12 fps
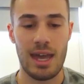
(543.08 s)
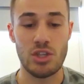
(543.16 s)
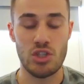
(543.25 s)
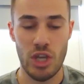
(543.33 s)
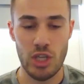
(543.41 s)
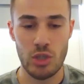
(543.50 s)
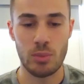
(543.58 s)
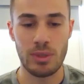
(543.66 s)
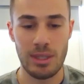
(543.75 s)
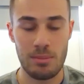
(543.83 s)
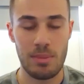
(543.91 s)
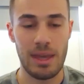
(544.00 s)
and
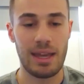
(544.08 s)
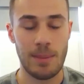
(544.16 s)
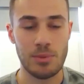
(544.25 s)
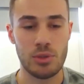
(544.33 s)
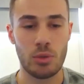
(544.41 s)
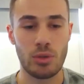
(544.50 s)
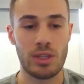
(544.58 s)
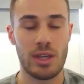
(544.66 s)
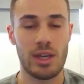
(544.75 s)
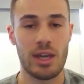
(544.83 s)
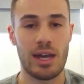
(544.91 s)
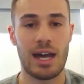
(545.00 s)
genuinely being
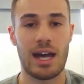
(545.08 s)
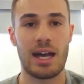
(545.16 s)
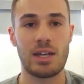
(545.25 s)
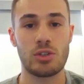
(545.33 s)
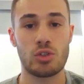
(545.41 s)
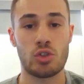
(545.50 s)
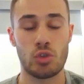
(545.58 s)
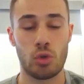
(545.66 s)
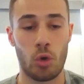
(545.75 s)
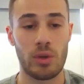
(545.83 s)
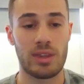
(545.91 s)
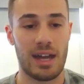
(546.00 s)
absolutely uh,
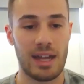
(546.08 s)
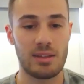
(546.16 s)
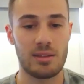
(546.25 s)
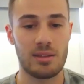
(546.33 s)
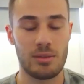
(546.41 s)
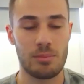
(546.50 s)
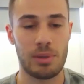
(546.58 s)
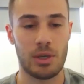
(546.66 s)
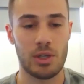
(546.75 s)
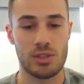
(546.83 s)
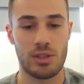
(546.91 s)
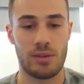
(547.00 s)
sure in that
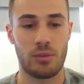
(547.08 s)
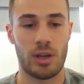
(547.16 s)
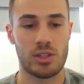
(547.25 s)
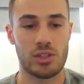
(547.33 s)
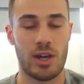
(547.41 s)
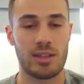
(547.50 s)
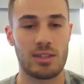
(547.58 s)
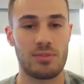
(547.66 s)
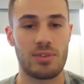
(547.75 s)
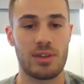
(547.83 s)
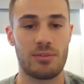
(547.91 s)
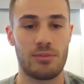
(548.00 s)
because I've got a
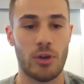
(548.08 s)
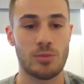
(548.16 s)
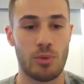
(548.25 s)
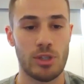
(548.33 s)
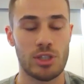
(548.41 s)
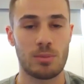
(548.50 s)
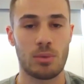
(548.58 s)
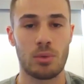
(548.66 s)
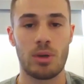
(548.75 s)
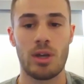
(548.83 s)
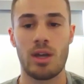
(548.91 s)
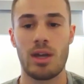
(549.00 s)
scientific first
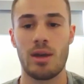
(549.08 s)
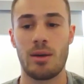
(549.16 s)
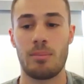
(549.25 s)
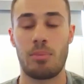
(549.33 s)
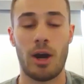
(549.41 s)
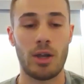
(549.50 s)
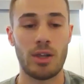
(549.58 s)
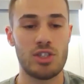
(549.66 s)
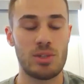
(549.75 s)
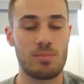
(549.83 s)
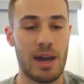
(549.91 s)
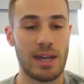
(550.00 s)
principle,
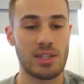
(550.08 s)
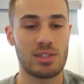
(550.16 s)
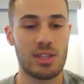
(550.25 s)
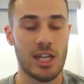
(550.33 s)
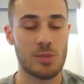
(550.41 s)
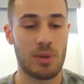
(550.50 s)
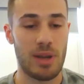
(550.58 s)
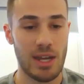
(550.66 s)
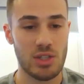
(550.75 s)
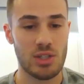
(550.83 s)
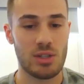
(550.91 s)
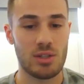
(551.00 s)
biology based
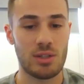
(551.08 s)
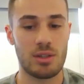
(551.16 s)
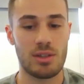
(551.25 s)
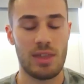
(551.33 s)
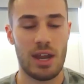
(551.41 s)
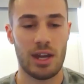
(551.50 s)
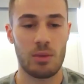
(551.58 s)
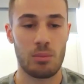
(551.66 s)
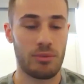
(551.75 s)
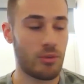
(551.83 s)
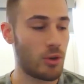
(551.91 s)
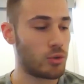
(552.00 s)
explanation that I can
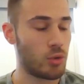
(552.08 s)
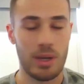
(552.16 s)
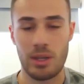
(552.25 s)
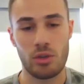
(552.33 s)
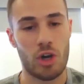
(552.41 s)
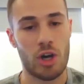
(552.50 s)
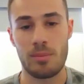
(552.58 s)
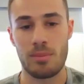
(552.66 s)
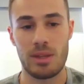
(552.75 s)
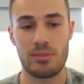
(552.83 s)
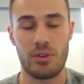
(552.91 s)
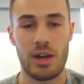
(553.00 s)
refer to
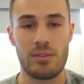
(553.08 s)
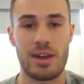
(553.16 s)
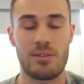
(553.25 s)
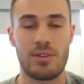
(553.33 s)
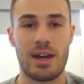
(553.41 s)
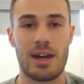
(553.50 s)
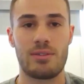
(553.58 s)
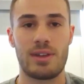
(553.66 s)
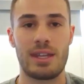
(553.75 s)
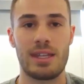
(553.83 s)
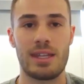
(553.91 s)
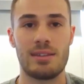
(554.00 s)
anytime if I ever ever have
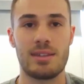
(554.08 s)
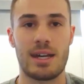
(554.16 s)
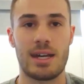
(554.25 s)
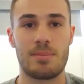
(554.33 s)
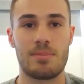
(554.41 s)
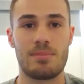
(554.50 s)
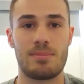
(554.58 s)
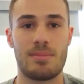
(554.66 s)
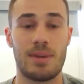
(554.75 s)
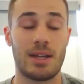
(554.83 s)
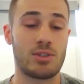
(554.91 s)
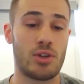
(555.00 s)
any um,
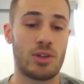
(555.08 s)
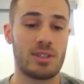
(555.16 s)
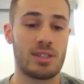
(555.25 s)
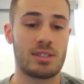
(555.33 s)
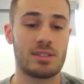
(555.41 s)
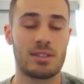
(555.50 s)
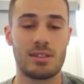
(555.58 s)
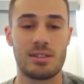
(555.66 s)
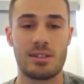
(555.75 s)
uncertainties.